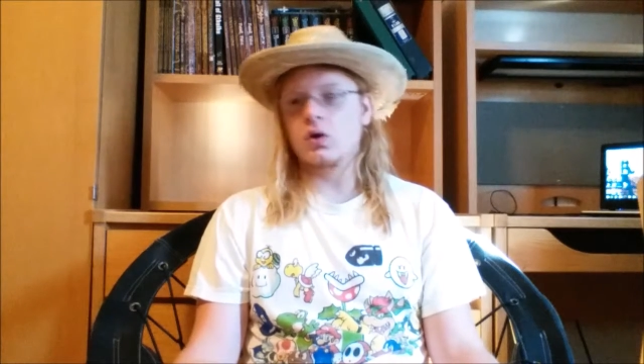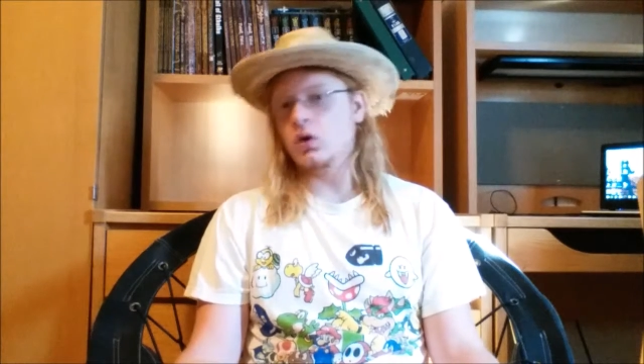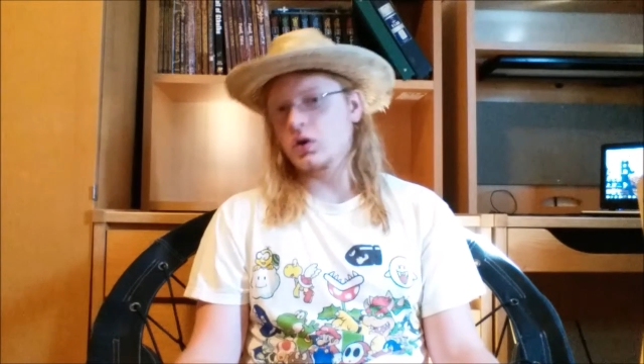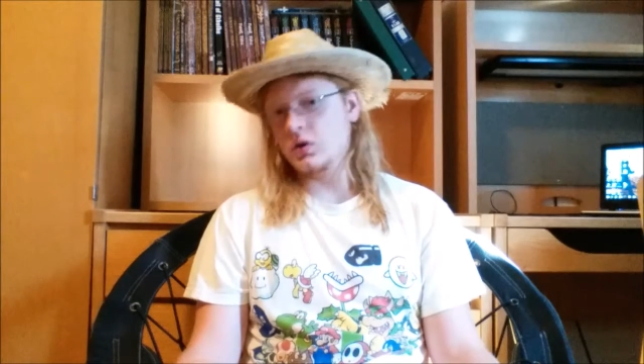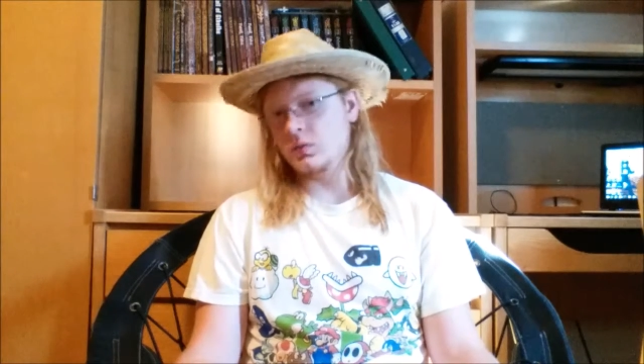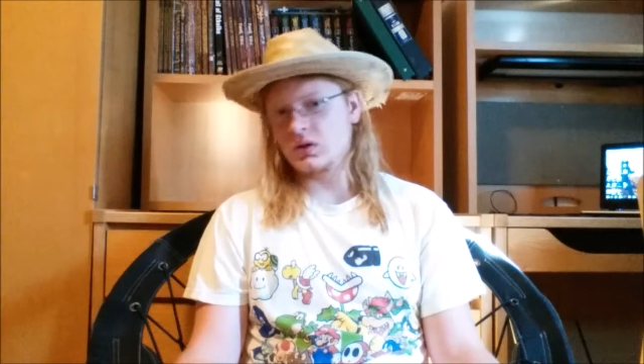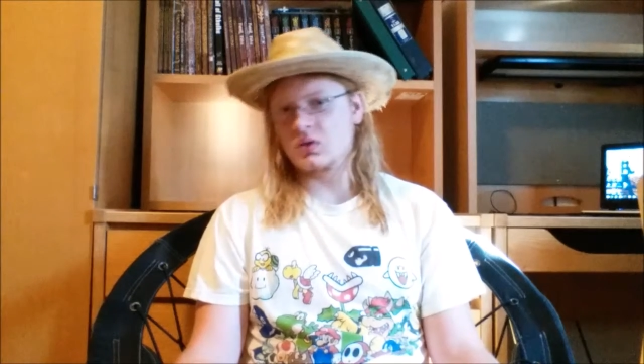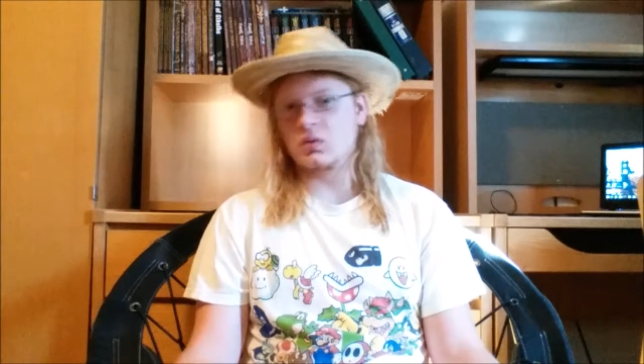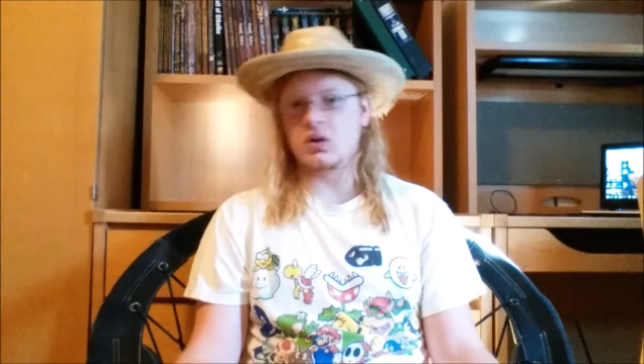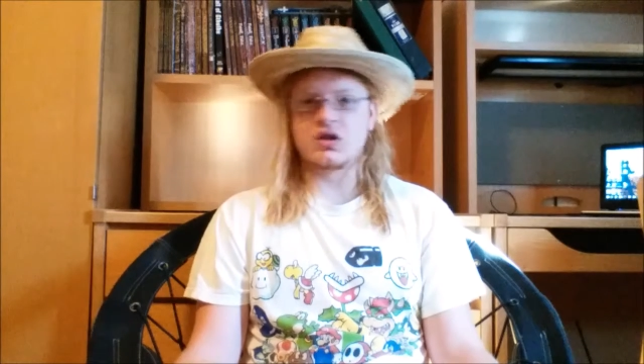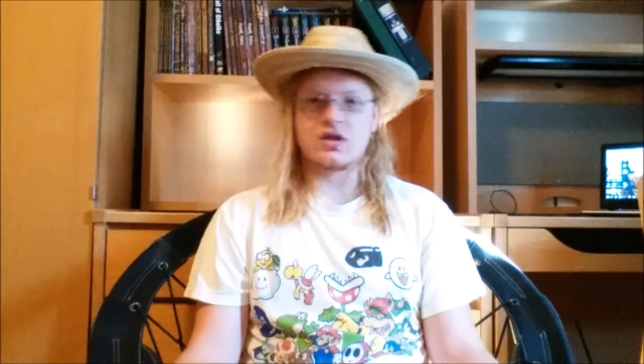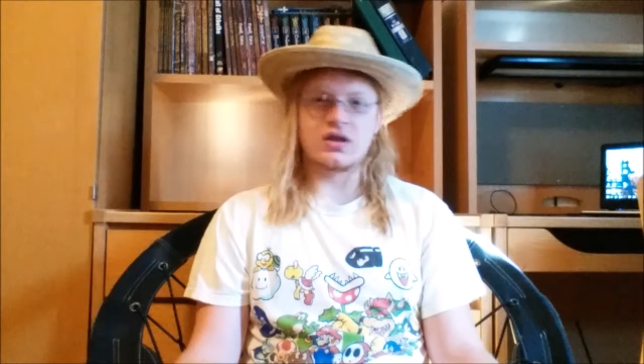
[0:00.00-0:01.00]
or you want to
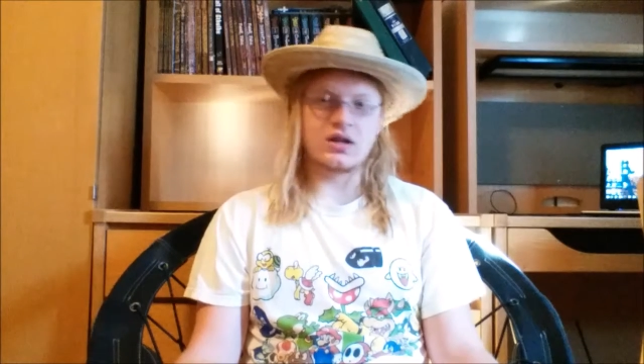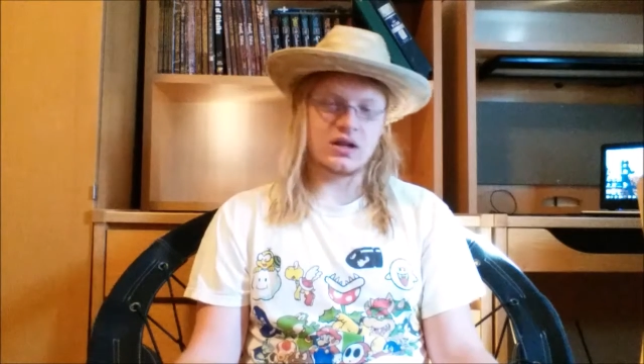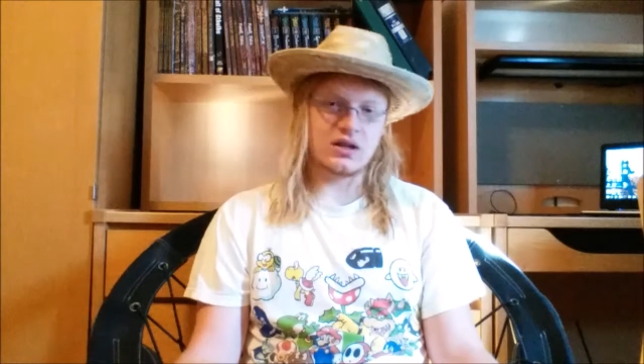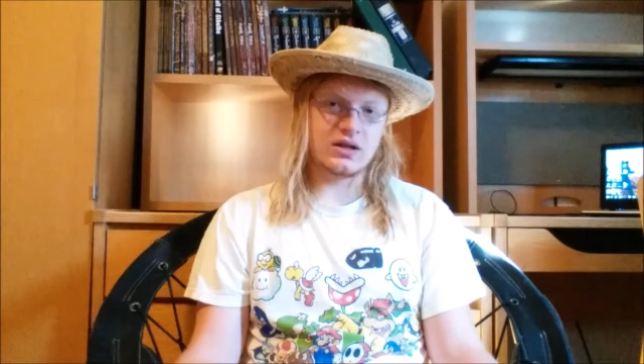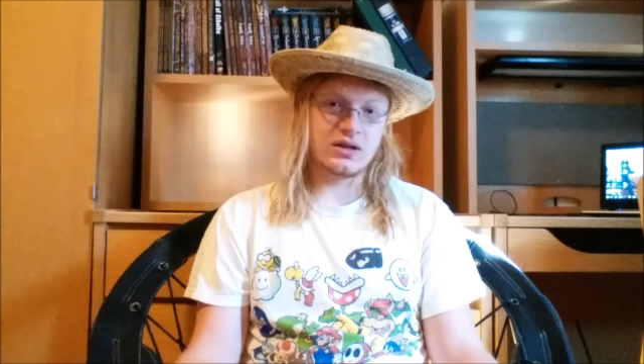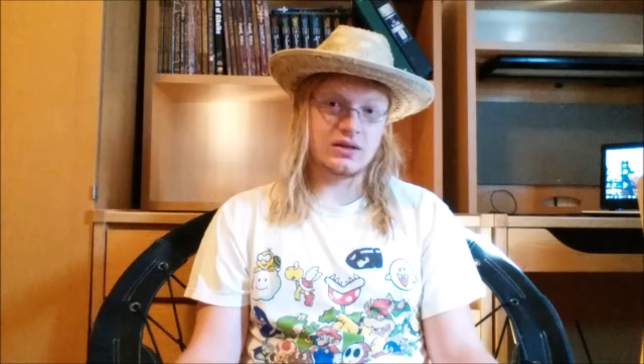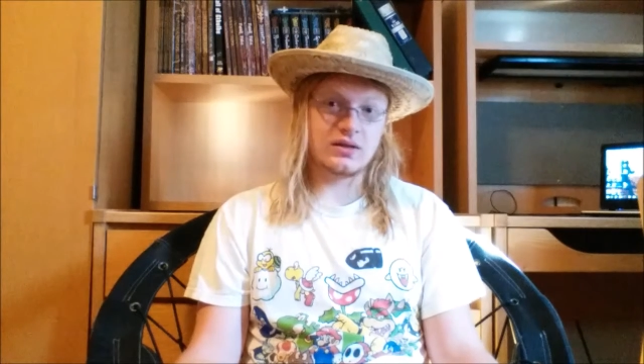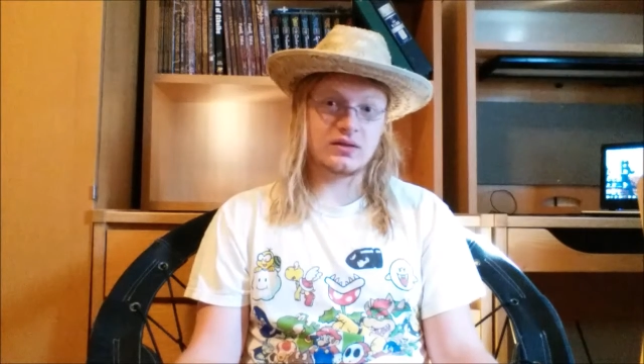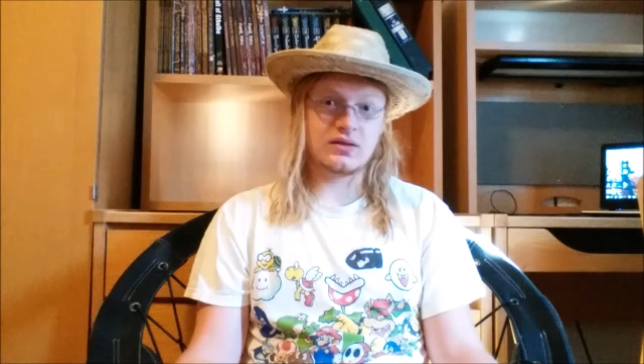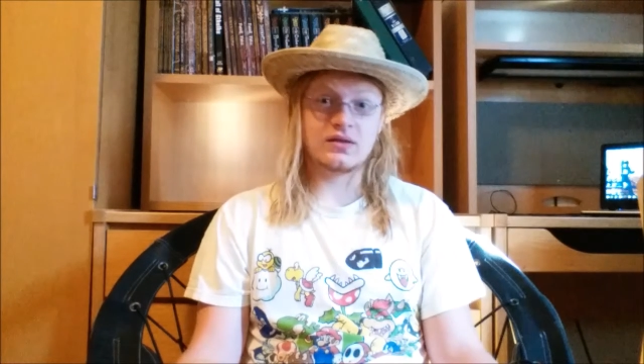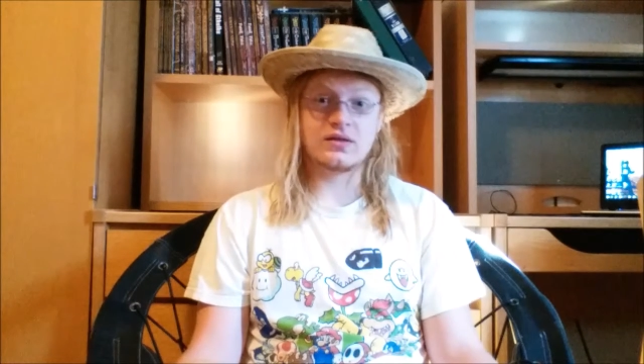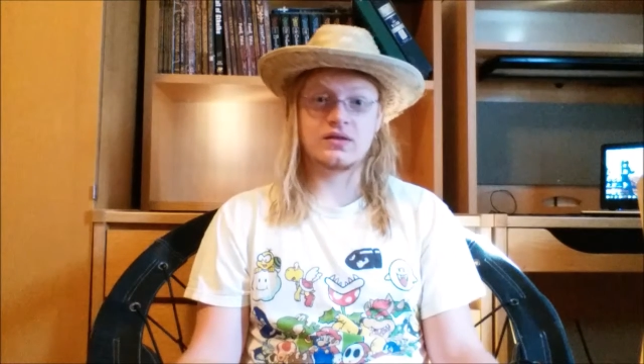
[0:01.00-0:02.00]
watch the D&D
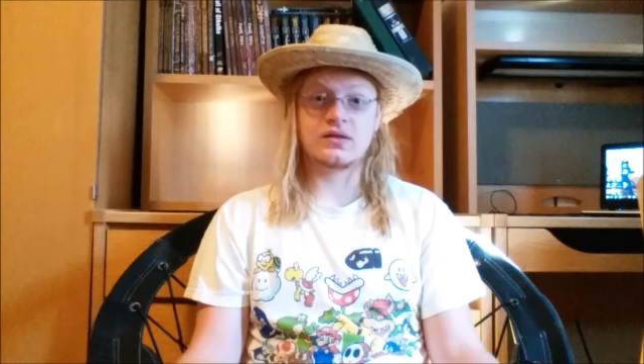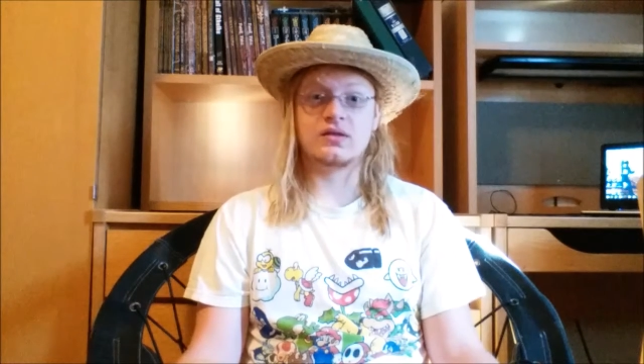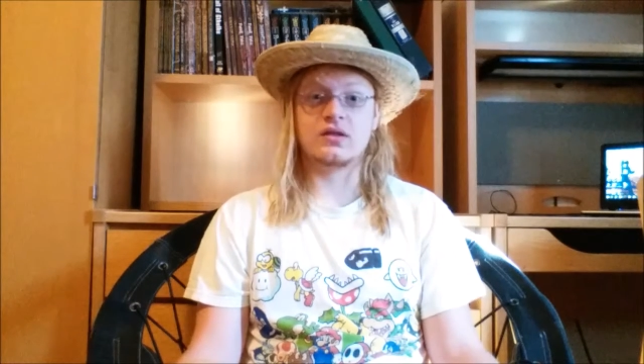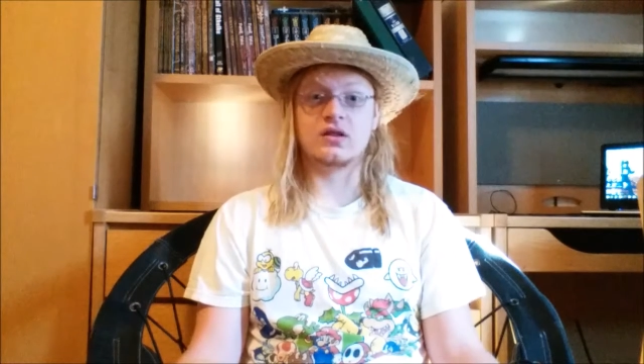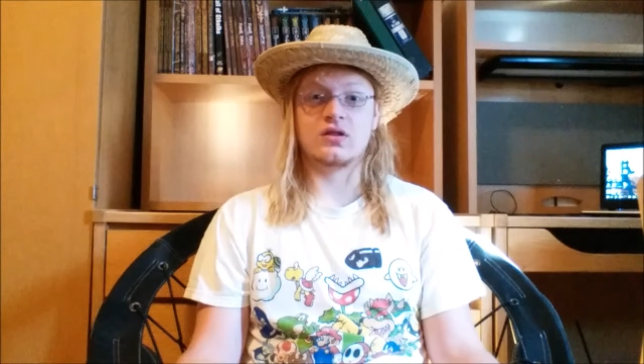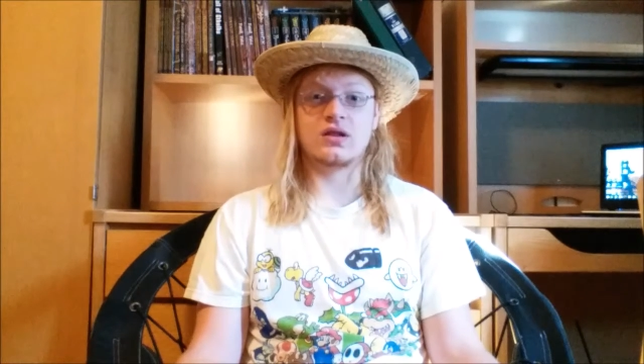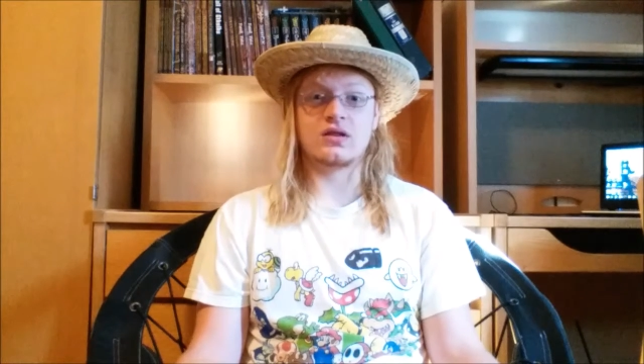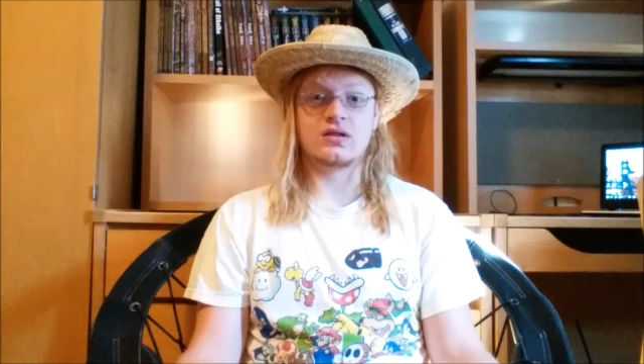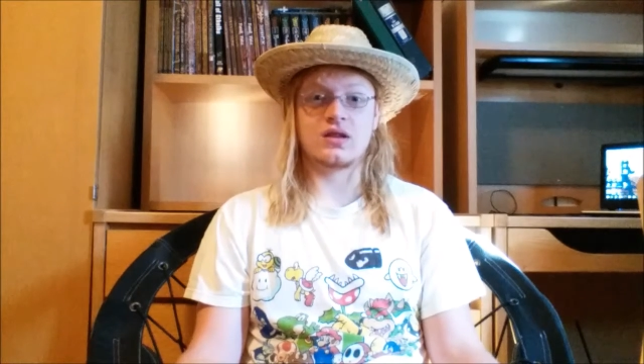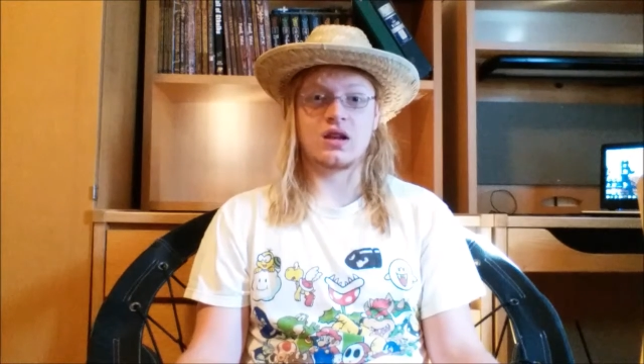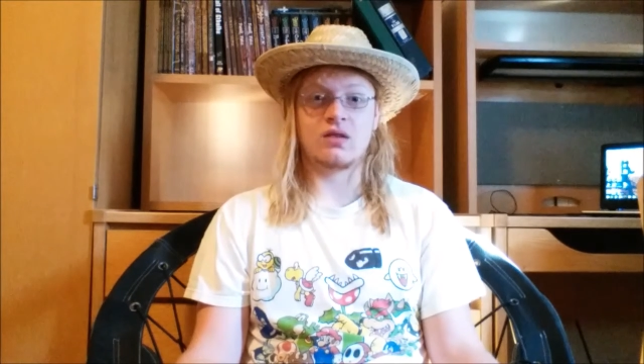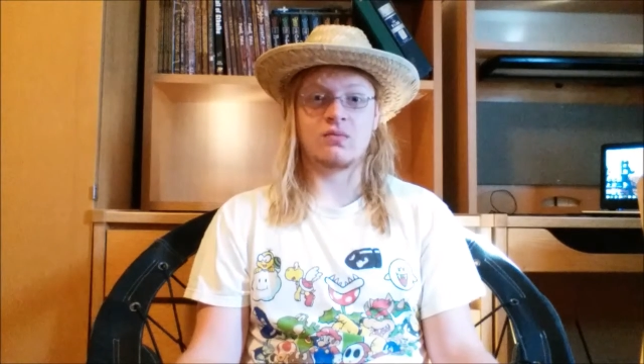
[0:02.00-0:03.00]
series
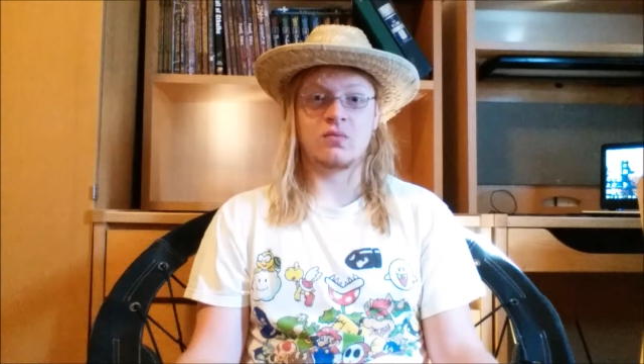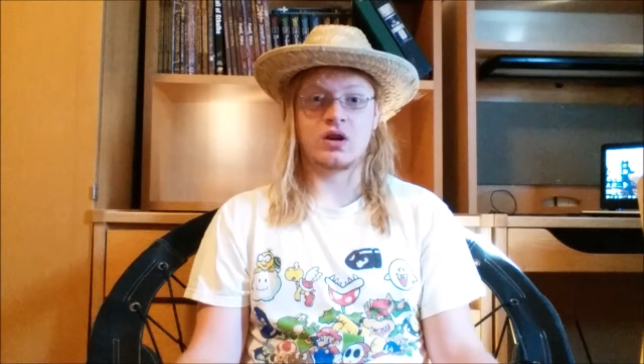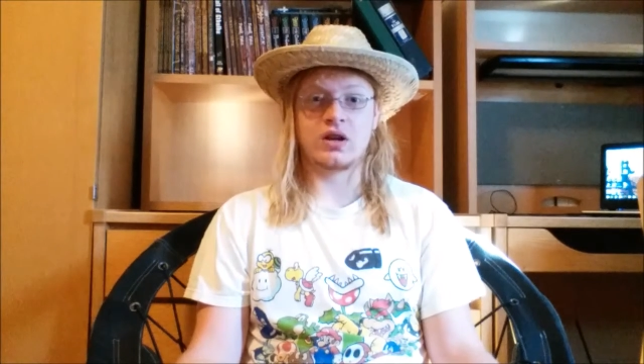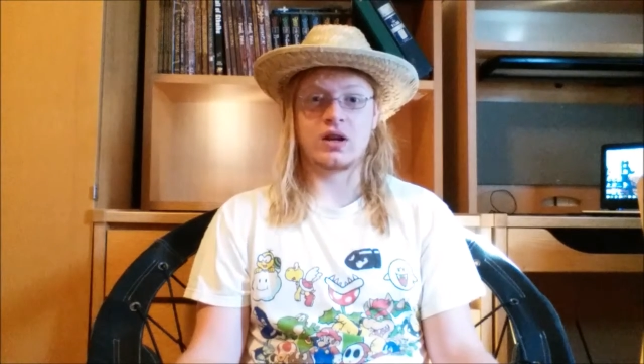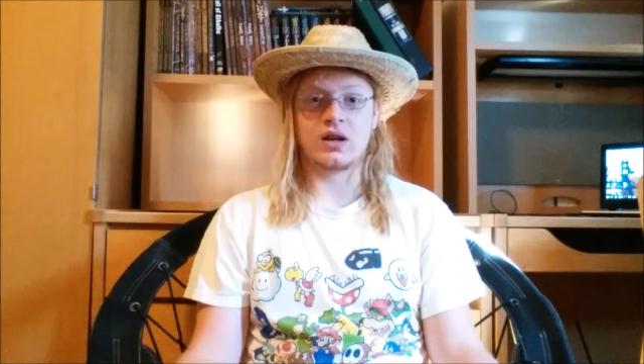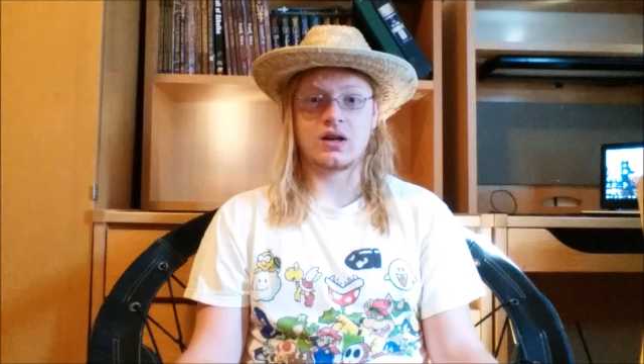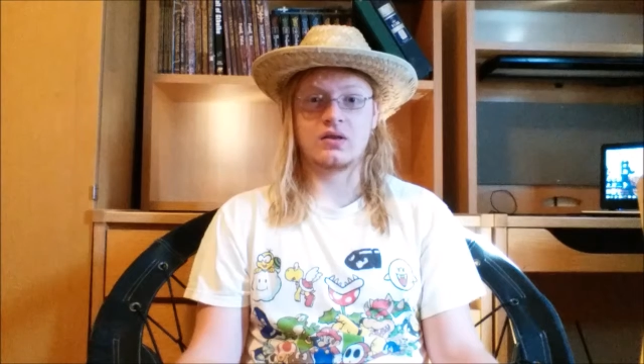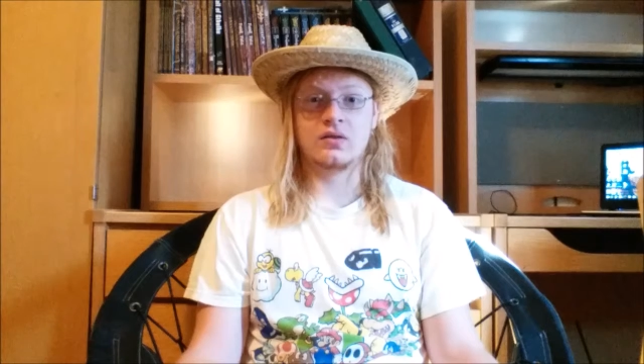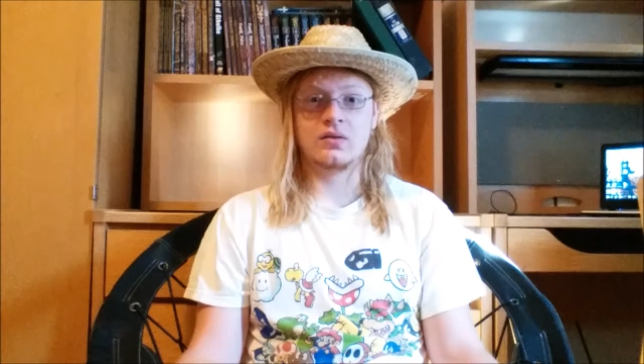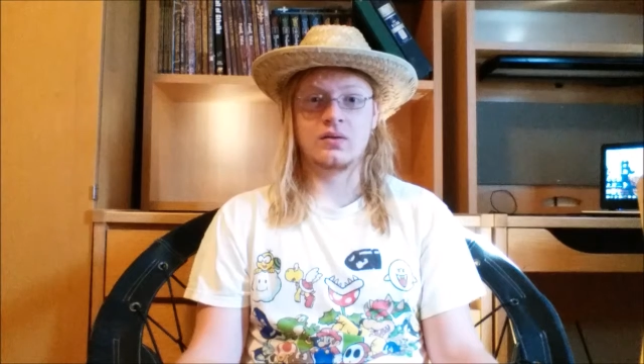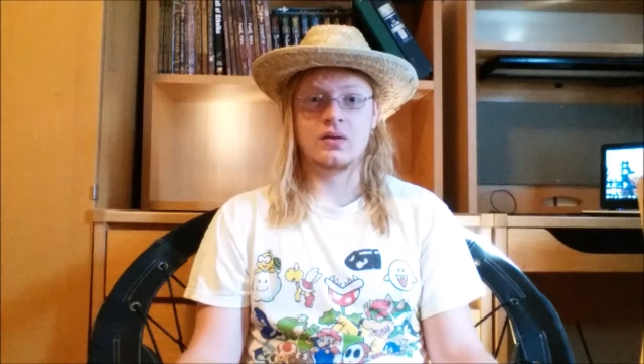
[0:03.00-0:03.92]
that I'm working on,